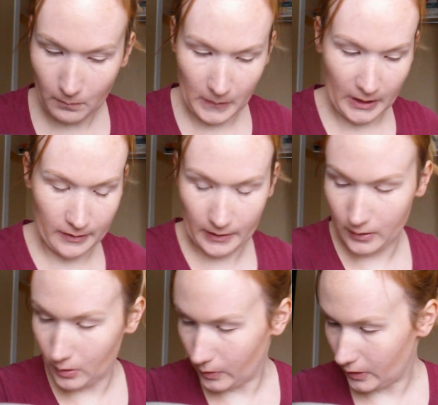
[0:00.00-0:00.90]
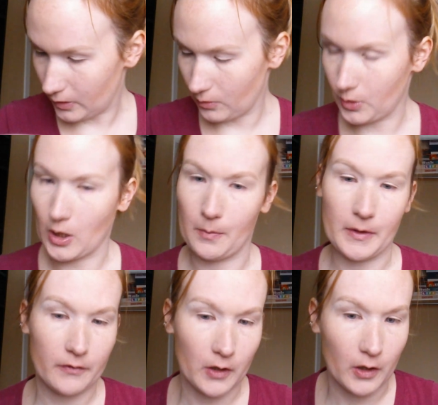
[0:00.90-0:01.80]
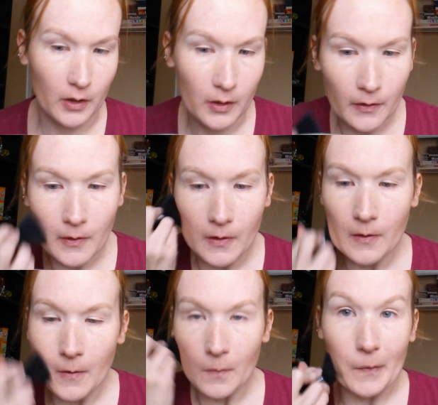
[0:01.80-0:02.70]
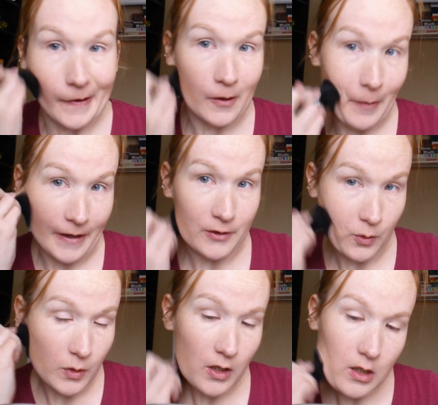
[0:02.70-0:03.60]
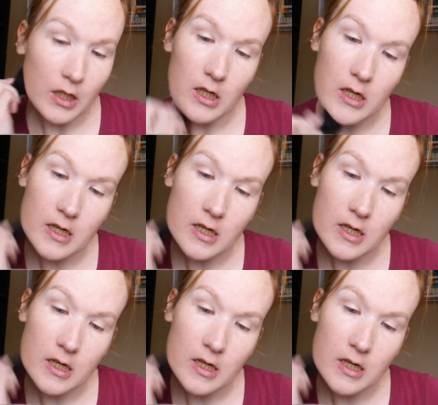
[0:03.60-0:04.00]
Because I do need to go shopping for when I go back to work.